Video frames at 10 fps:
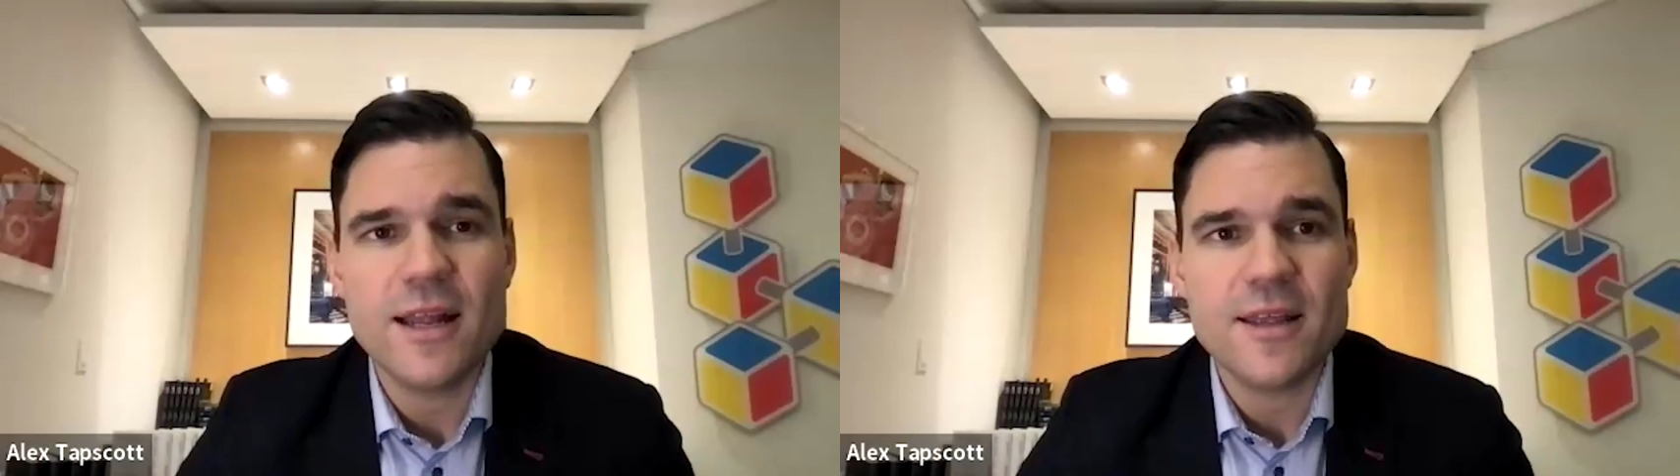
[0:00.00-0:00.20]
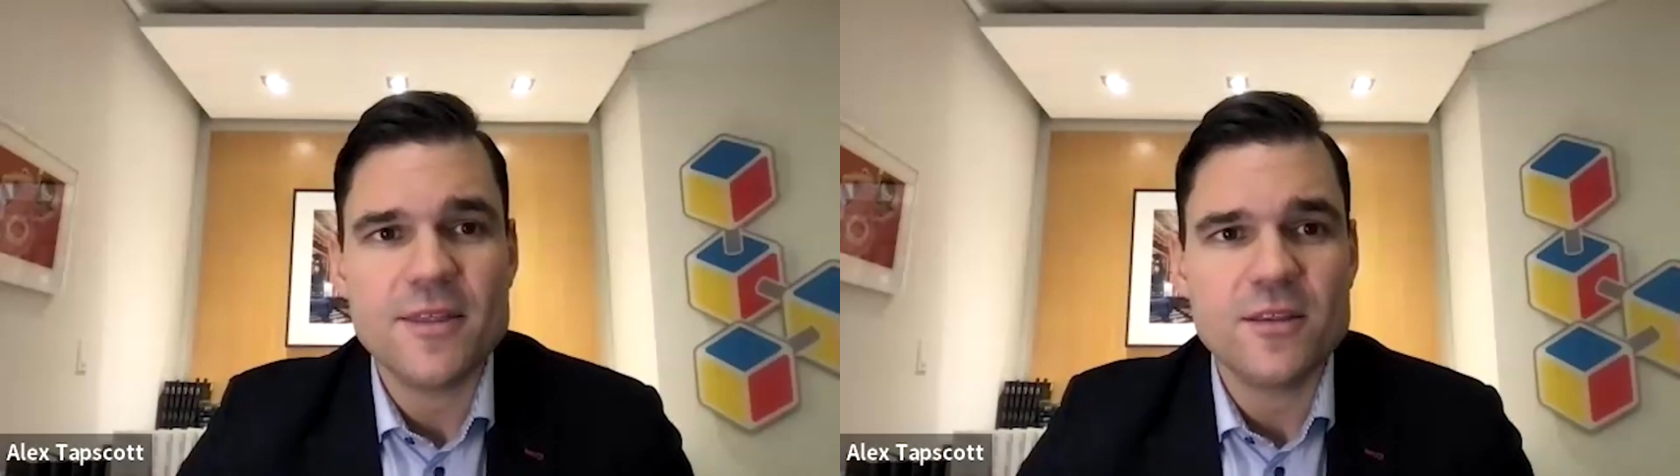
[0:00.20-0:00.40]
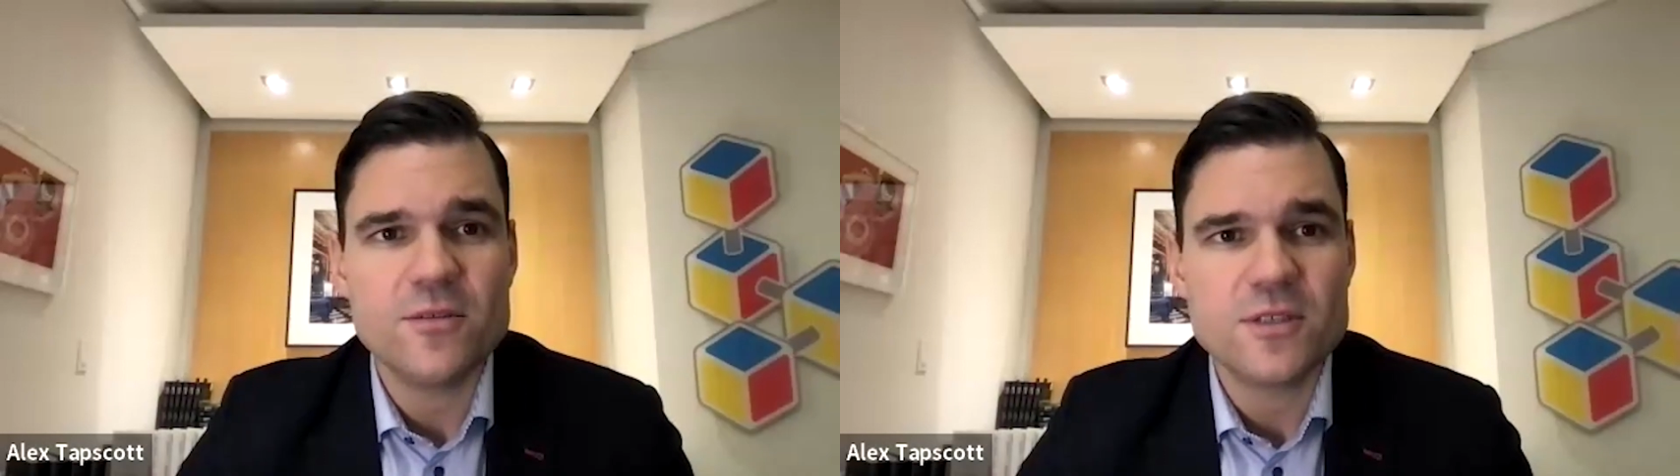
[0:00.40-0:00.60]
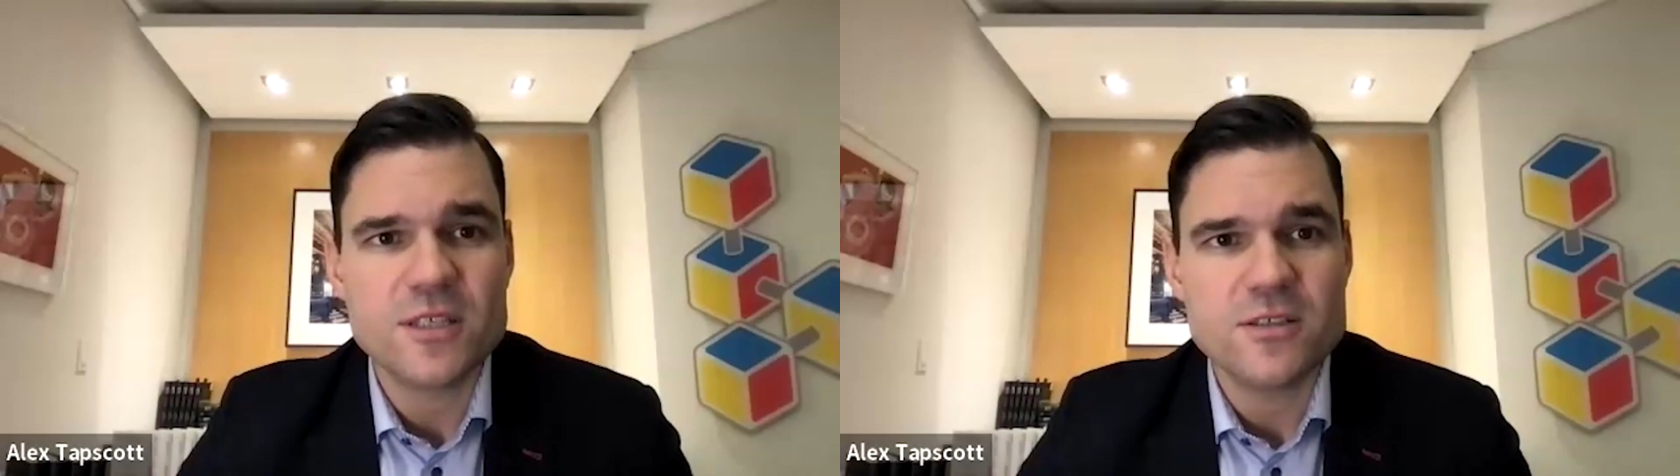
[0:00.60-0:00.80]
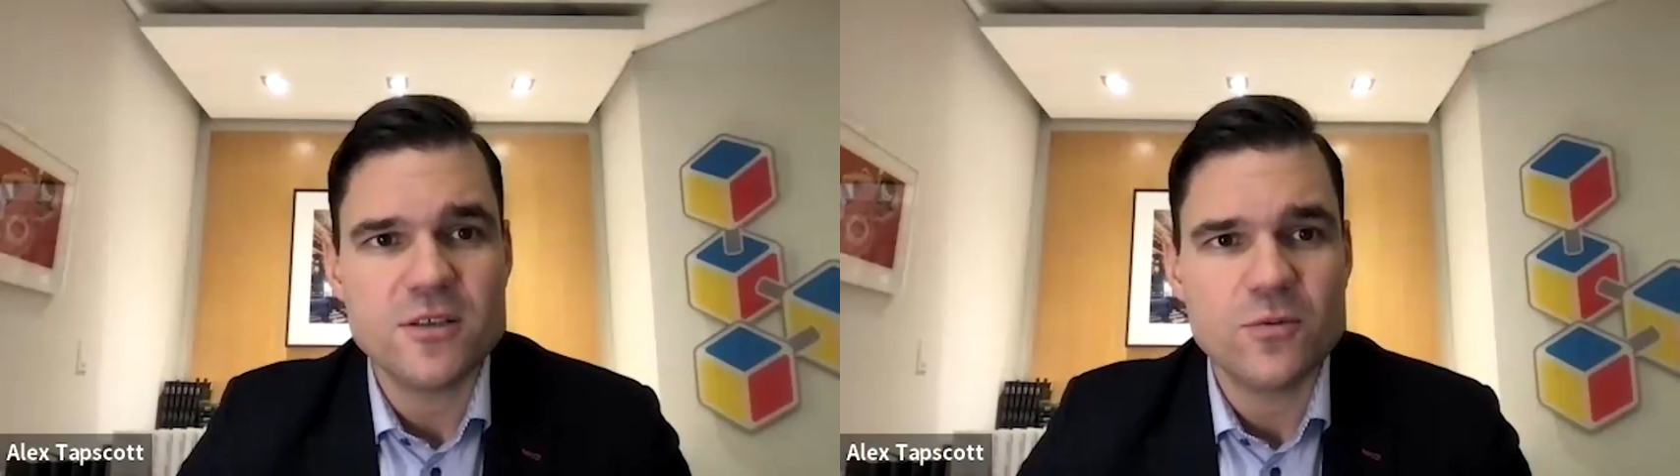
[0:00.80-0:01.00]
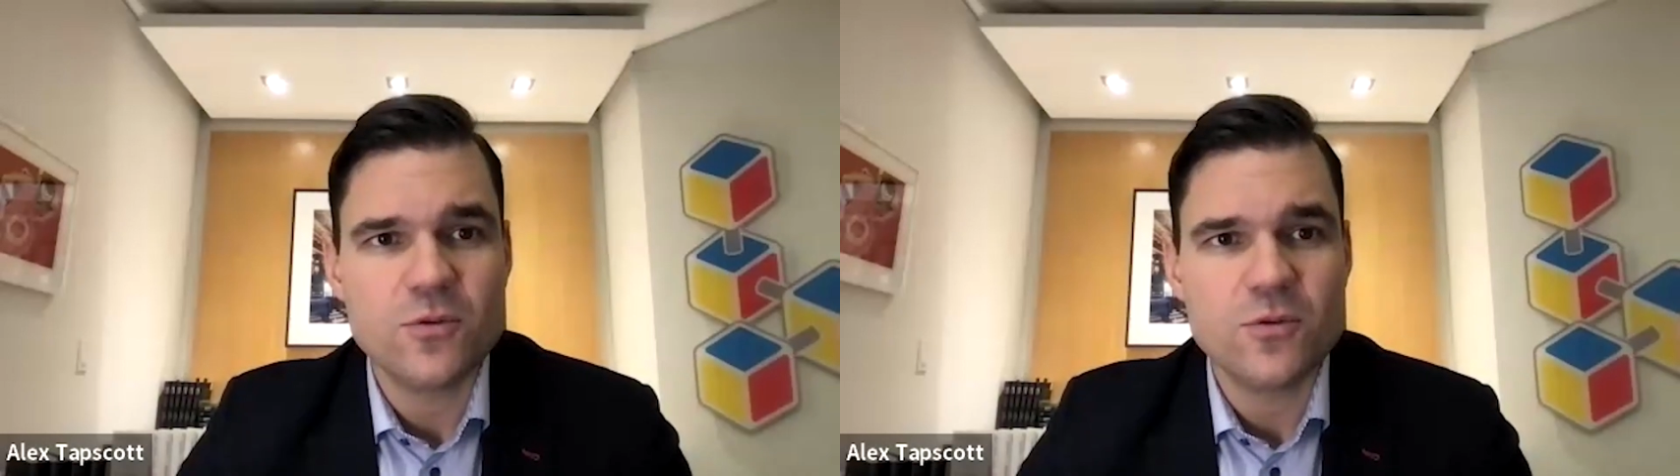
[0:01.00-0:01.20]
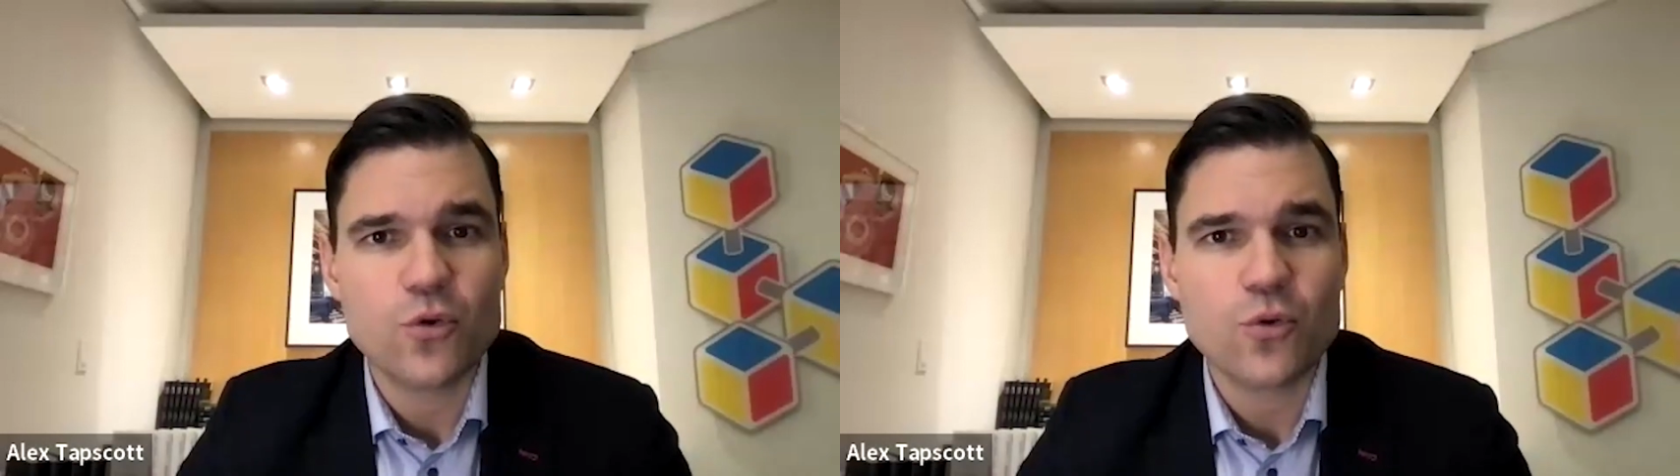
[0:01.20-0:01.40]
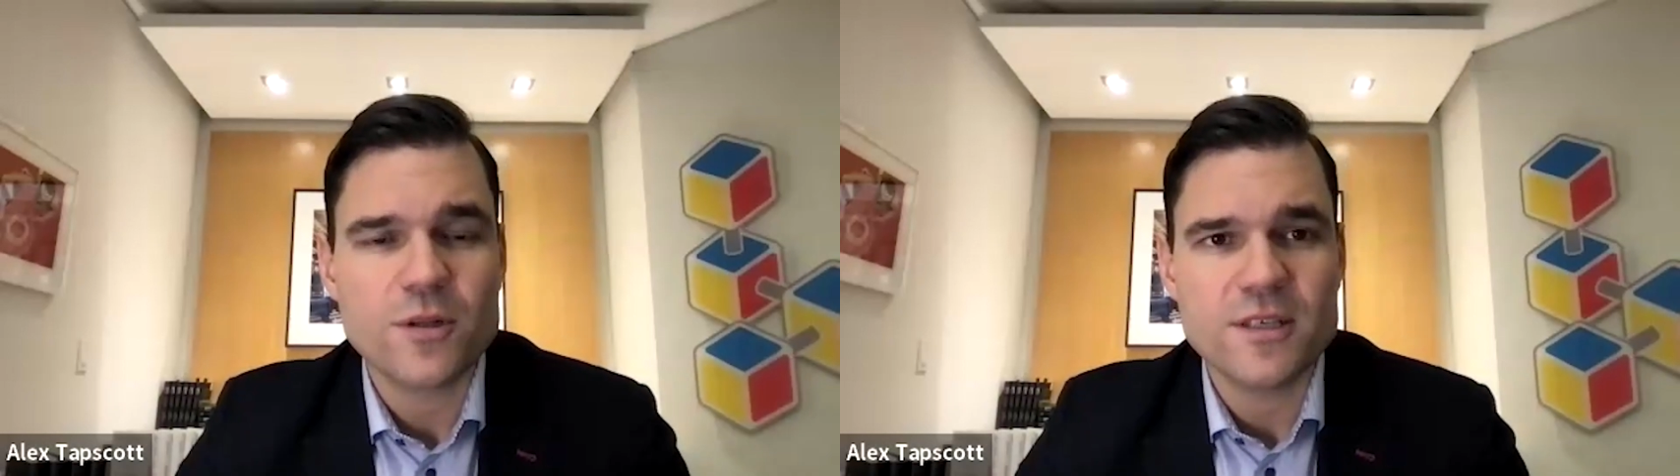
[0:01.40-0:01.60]
And I think those things don't
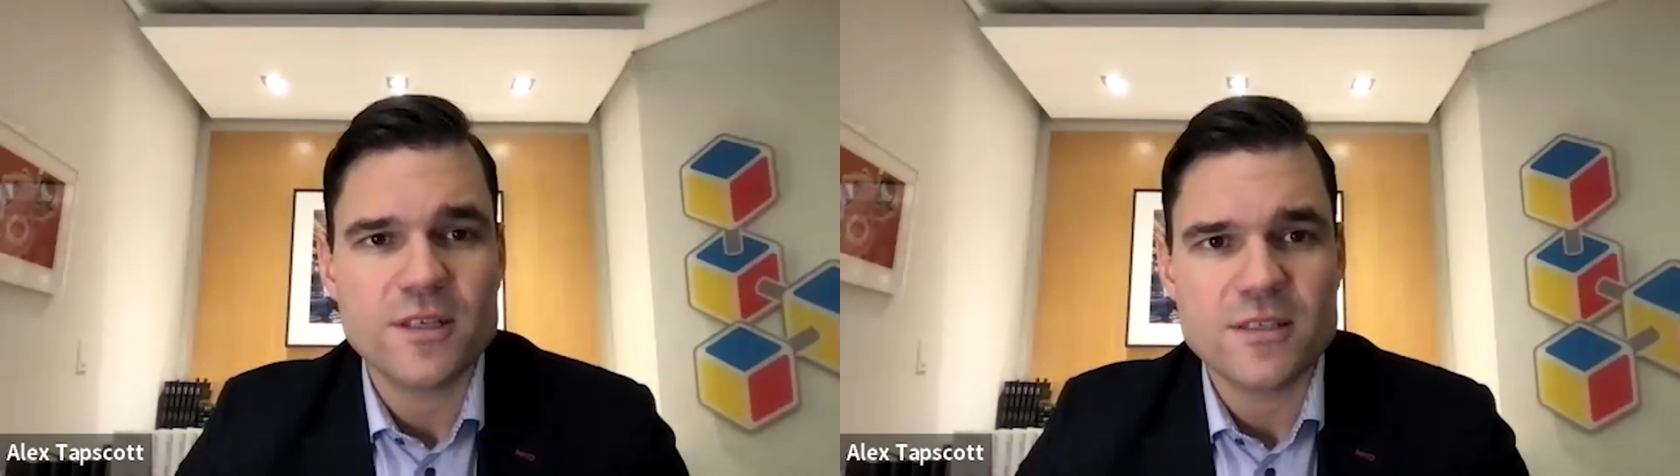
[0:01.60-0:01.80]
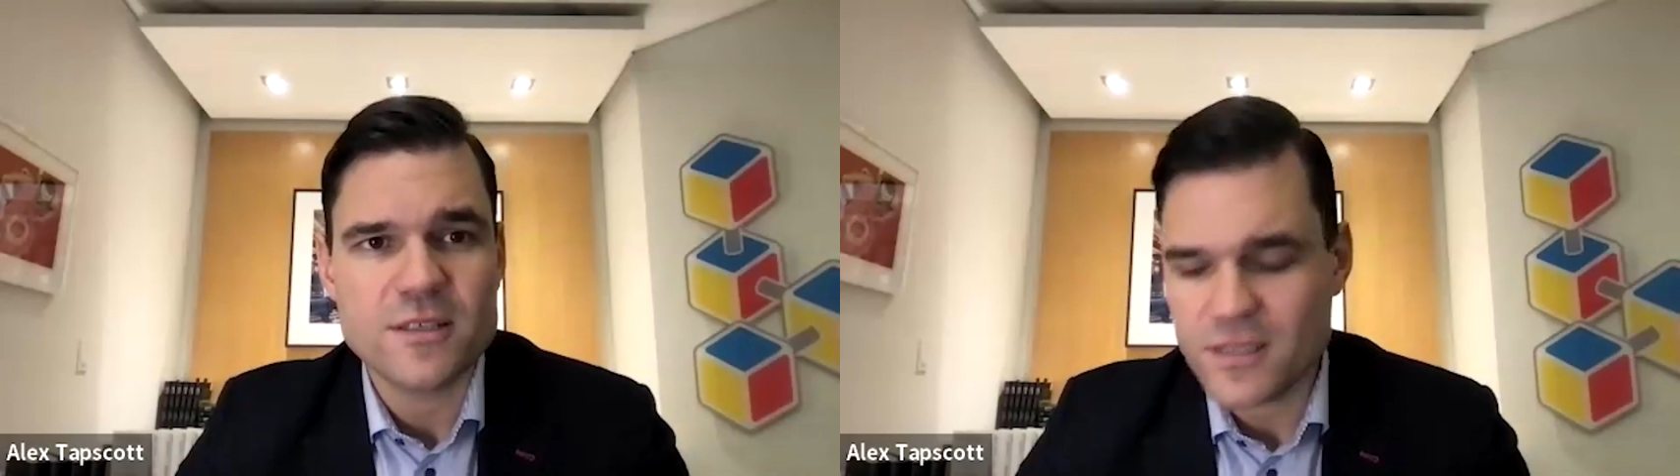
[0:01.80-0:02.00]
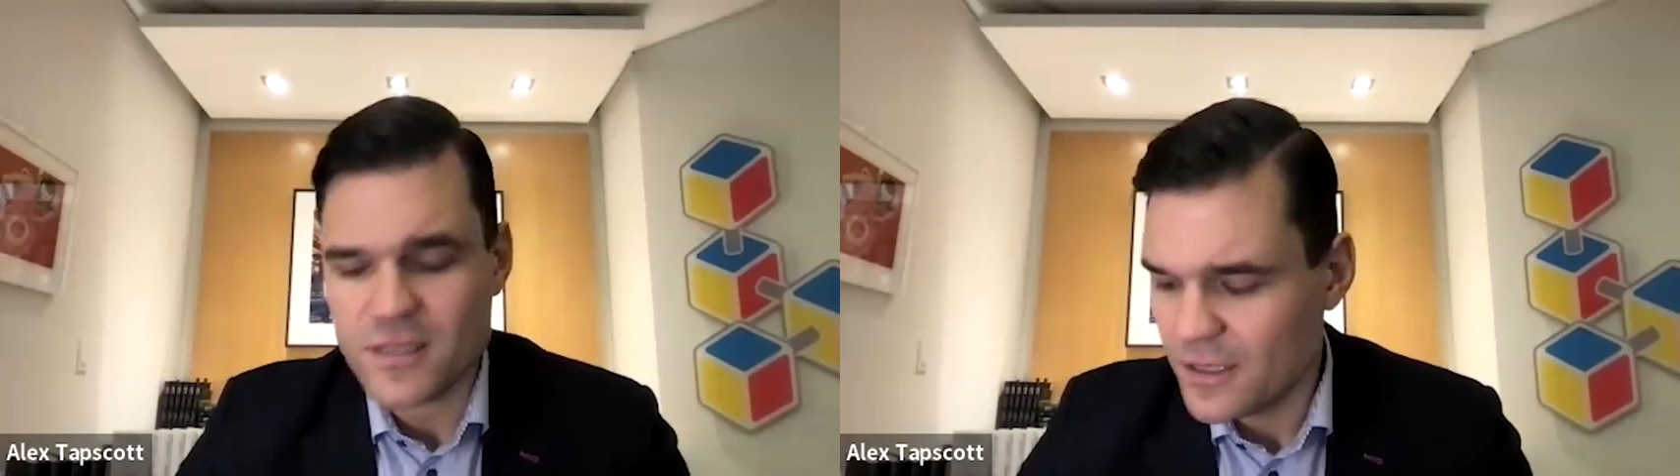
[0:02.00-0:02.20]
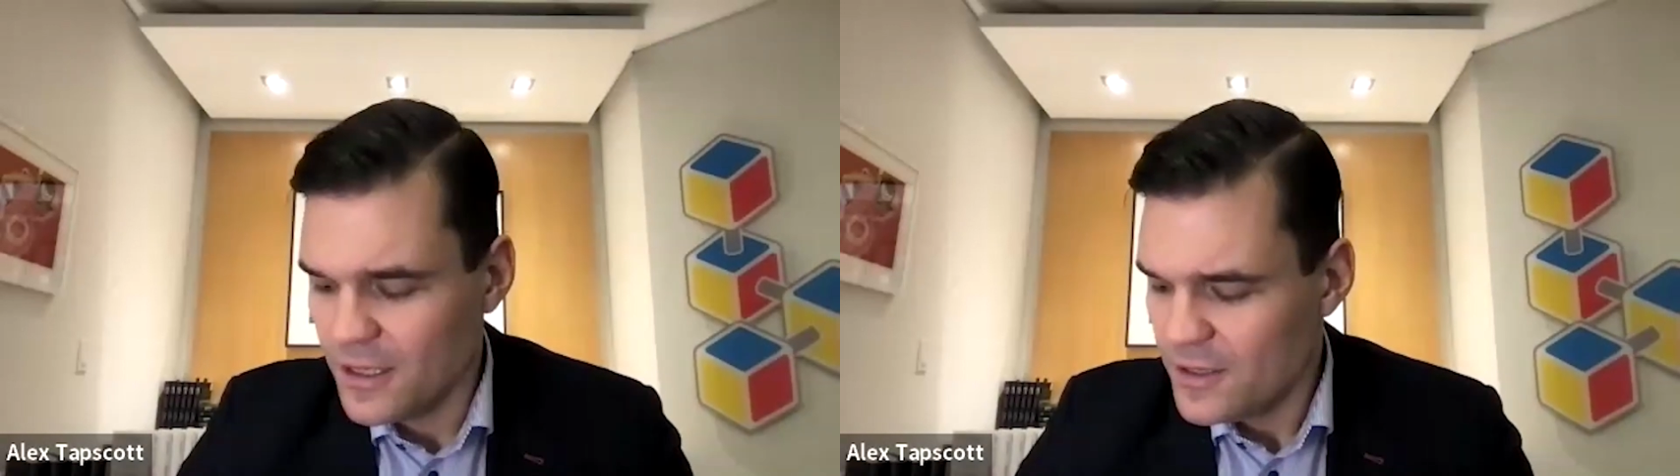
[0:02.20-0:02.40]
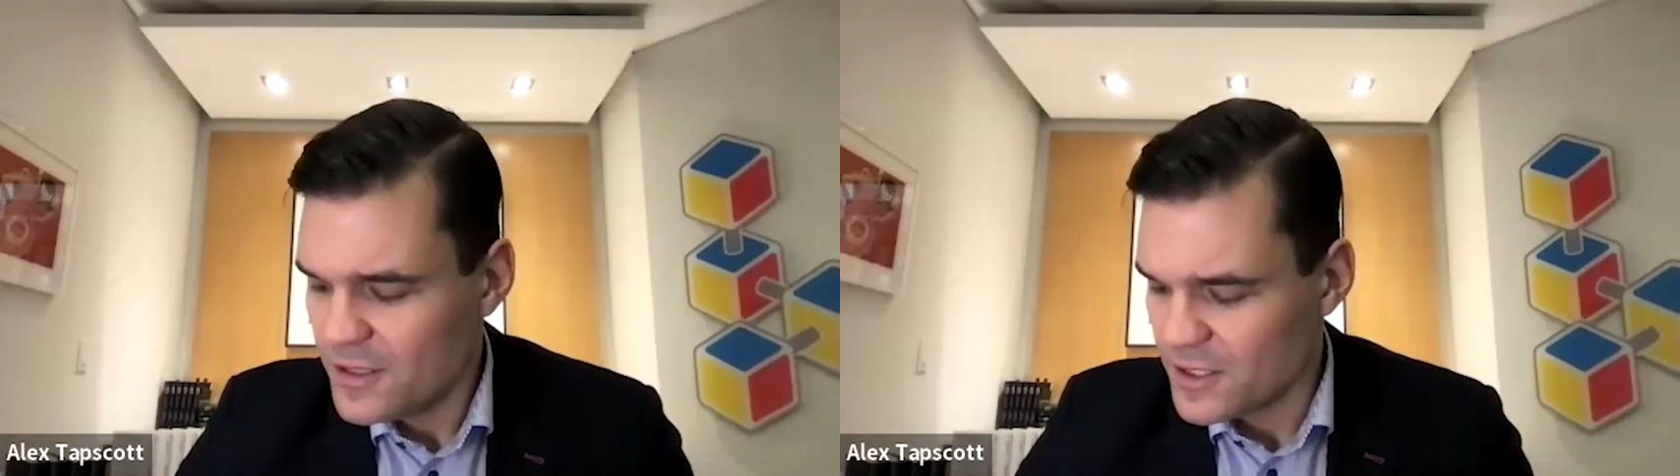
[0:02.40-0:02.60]
currently exist in